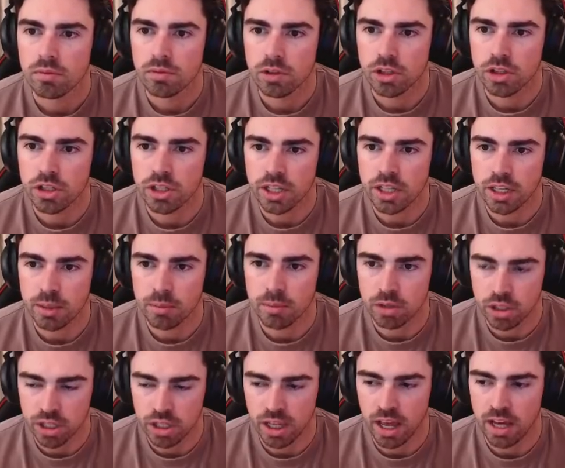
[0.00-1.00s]
You see him,
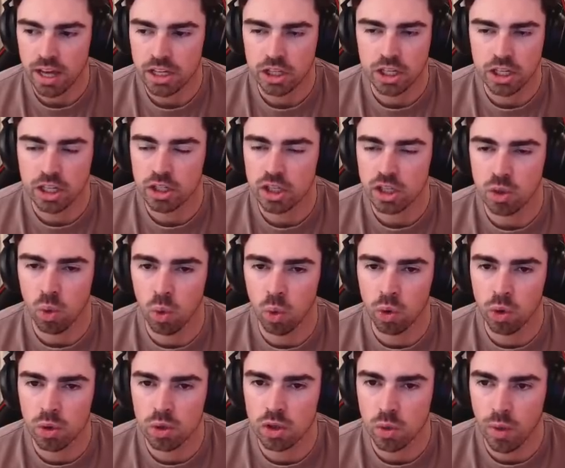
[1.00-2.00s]
see that? He just
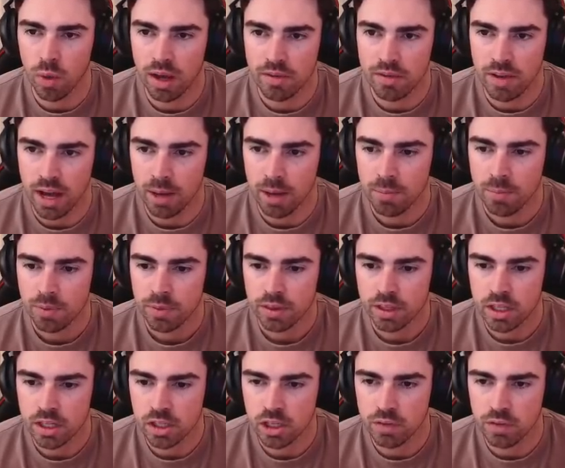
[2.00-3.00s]
autos the wave out.
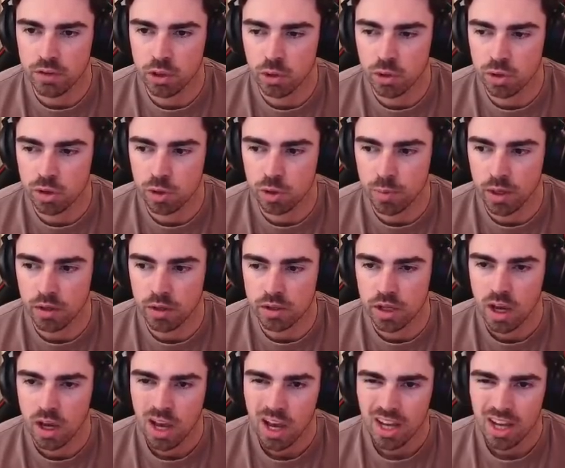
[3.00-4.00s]
Doesn't even use his spells.
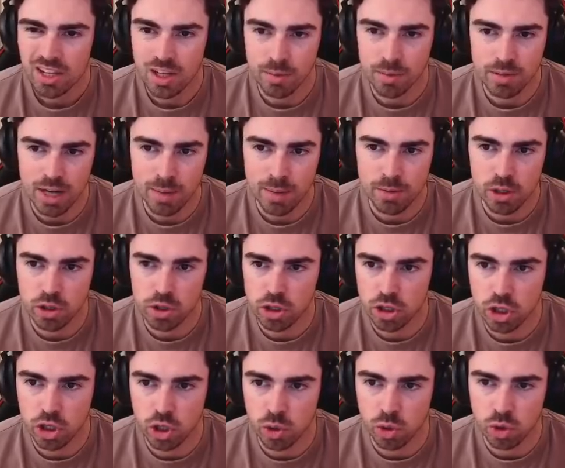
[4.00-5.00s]
Sometimes you
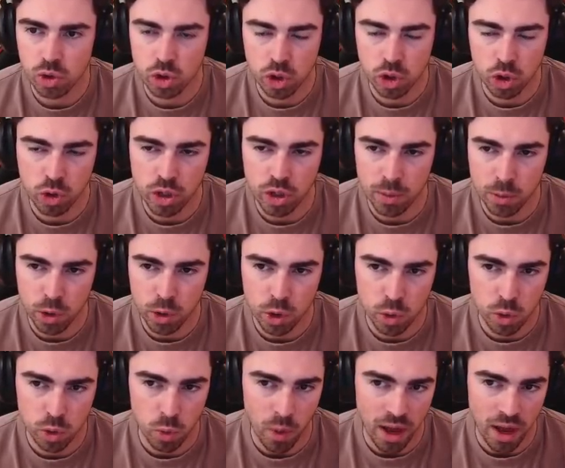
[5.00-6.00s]
just
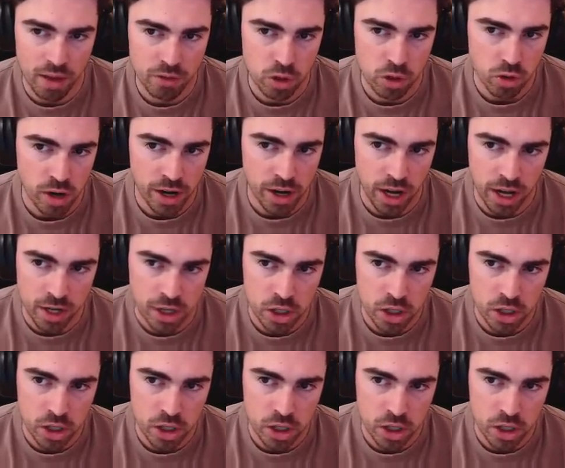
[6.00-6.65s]
QWQ the wave to try and hard